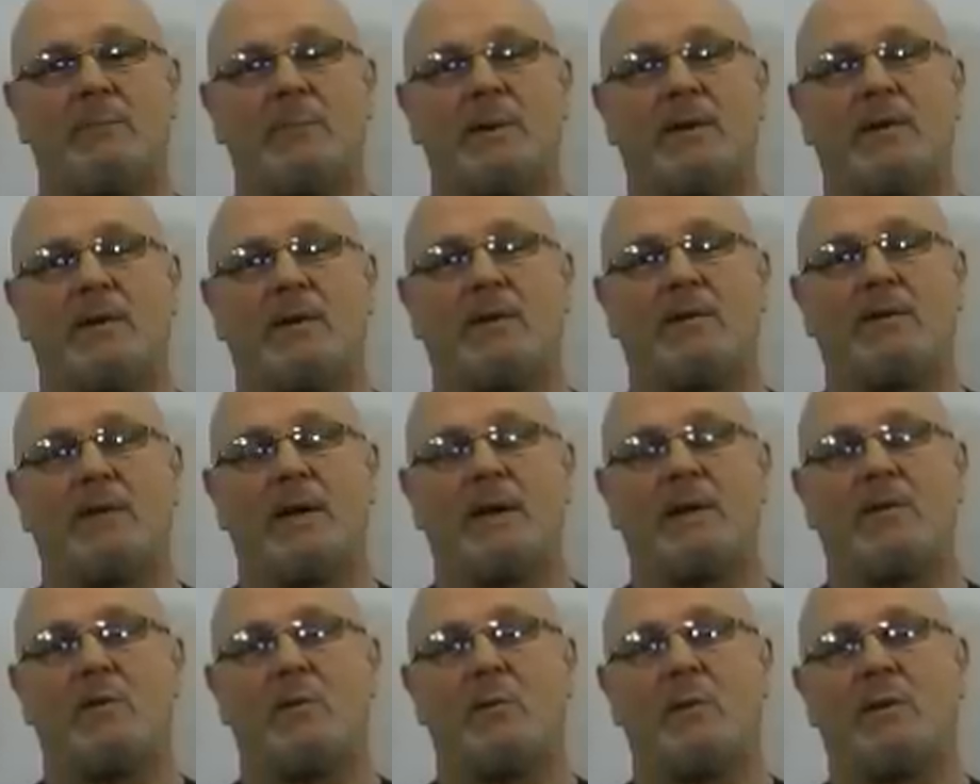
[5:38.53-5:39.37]
because
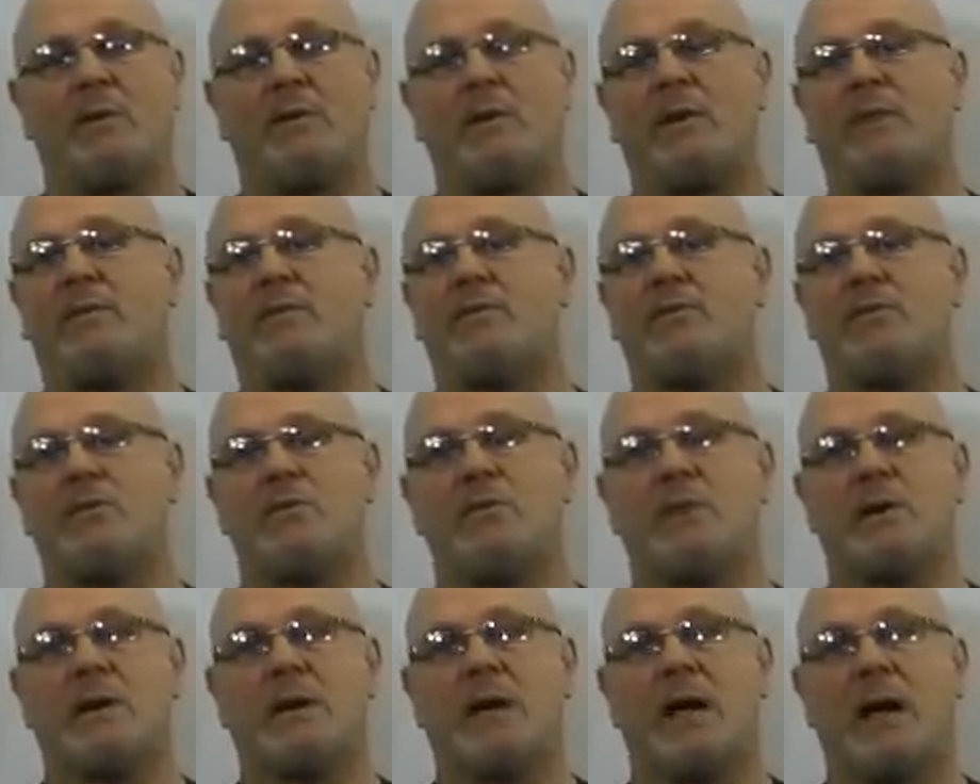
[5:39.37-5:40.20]
it always is
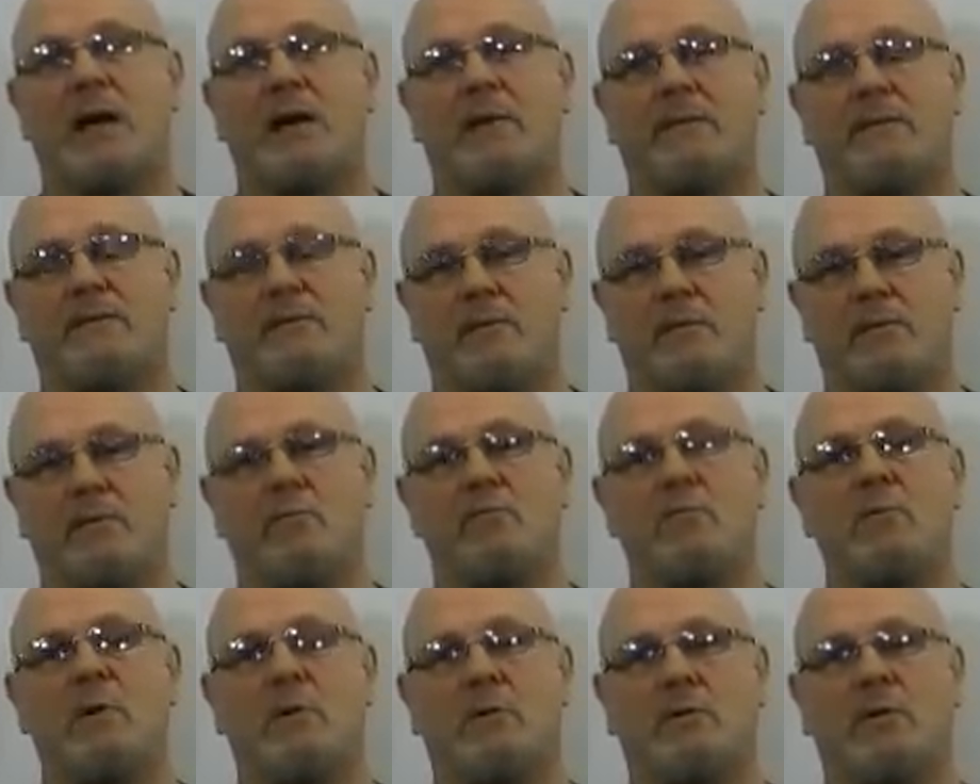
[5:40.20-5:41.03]
during a full
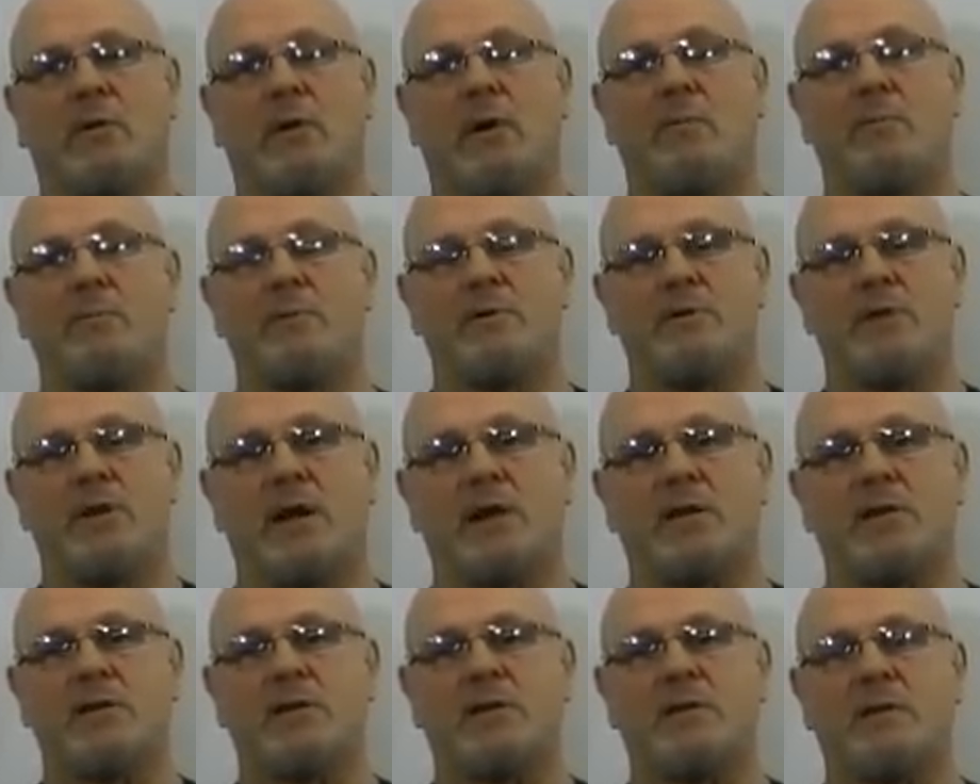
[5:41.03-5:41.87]
real-time
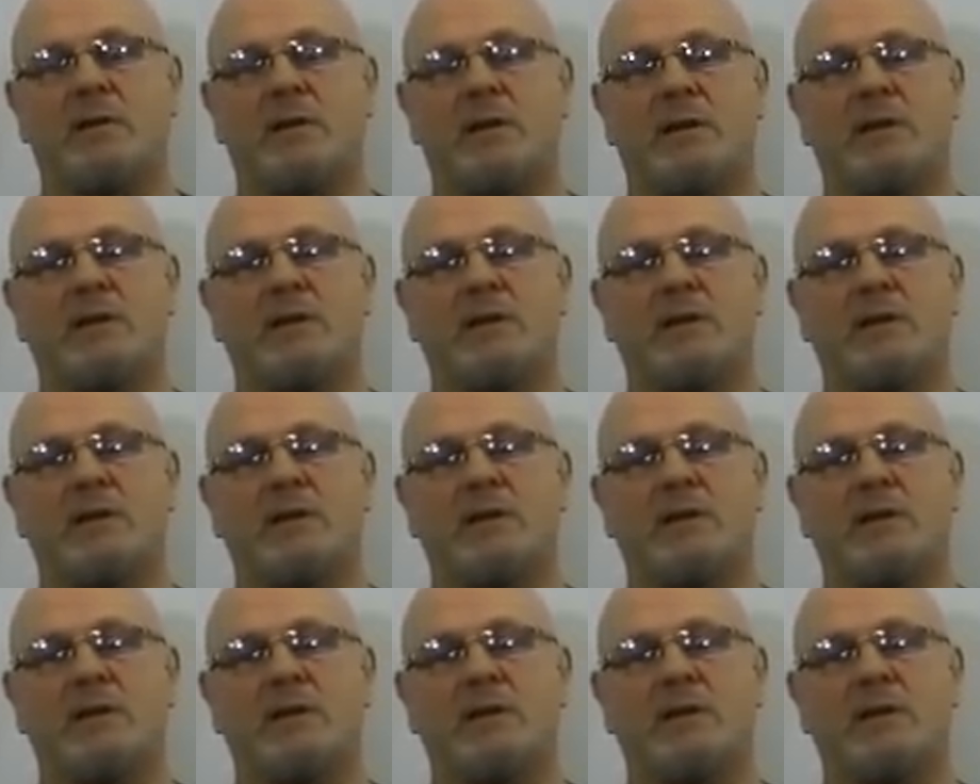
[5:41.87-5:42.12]
projection.